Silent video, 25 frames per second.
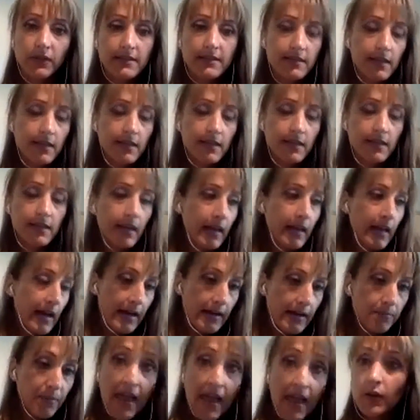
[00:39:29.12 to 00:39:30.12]

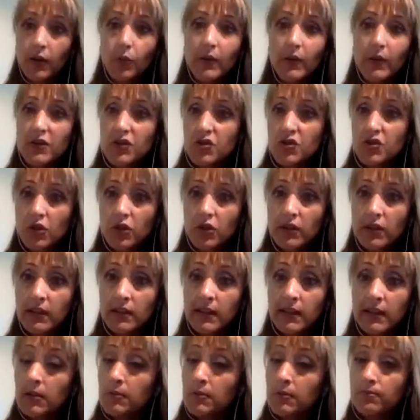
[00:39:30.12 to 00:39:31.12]
And very
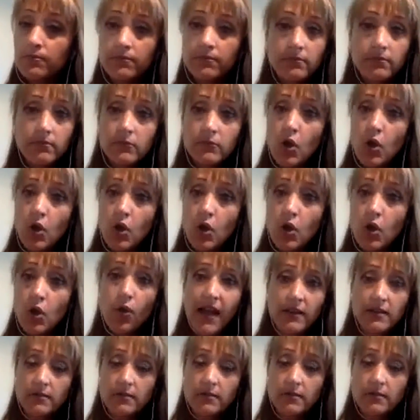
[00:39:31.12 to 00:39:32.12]
reassuringly, no
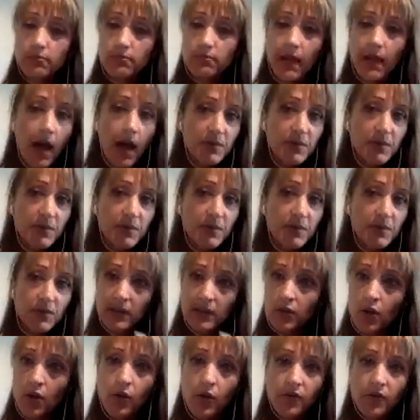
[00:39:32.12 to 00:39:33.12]
effect. Absolutely
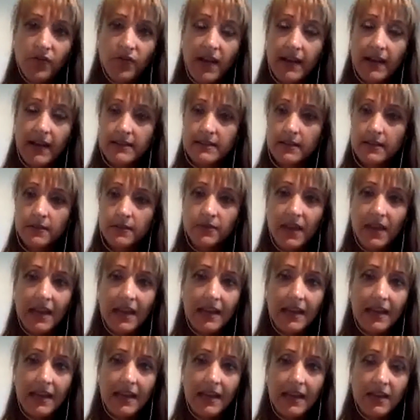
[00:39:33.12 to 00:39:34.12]
no effect of
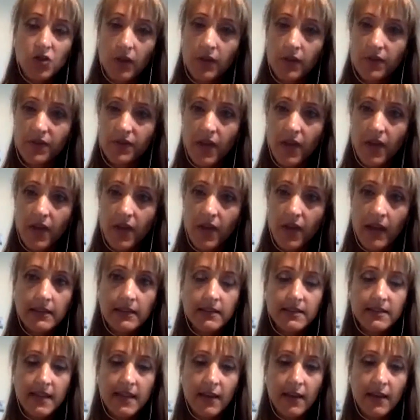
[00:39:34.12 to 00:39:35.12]
age on the
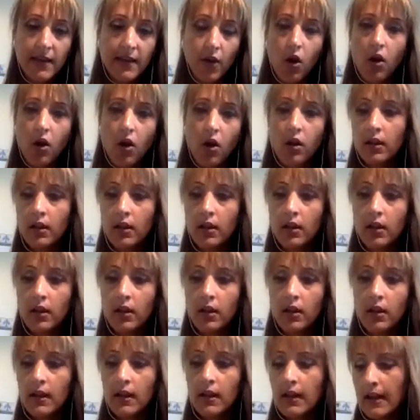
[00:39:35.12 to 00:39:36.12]
findings at all.
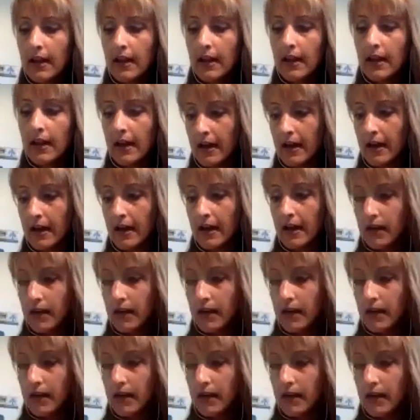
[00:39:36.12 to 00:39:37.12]
So
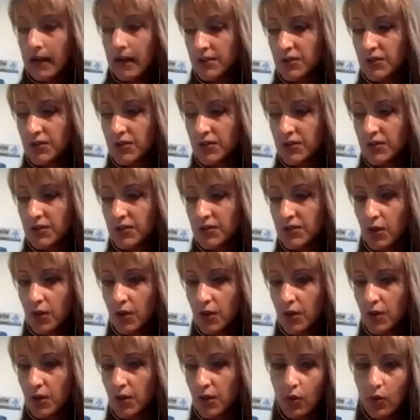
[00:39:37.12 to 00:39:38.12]
regardless
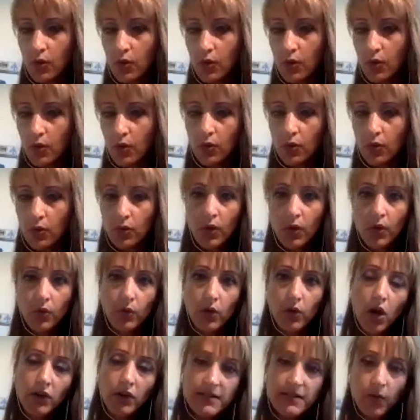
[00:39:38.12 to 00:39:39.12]
of women's
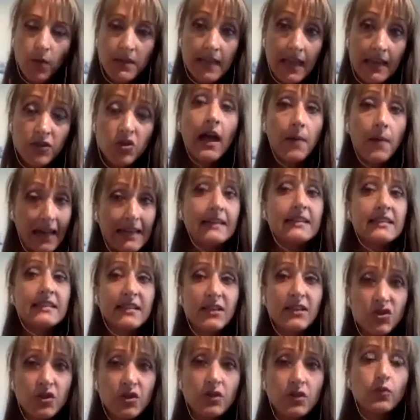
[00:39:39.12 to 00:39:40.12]
age, and in
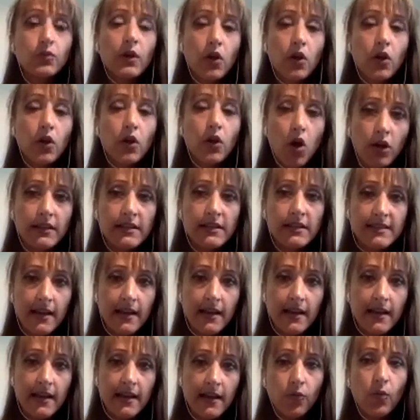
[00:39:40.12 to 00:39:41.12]
addition, regardless
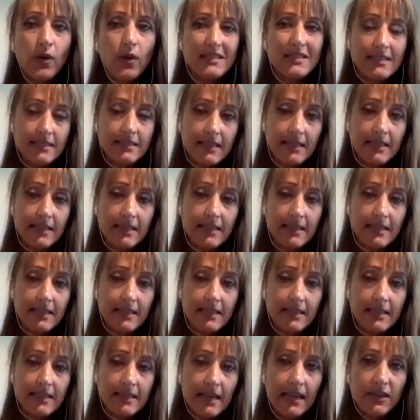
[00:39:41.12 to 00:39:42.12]
of what stage
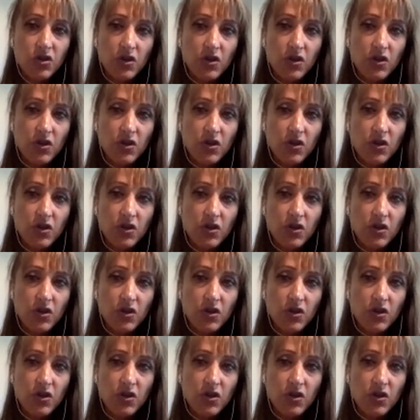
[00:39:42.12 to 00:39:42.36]
of,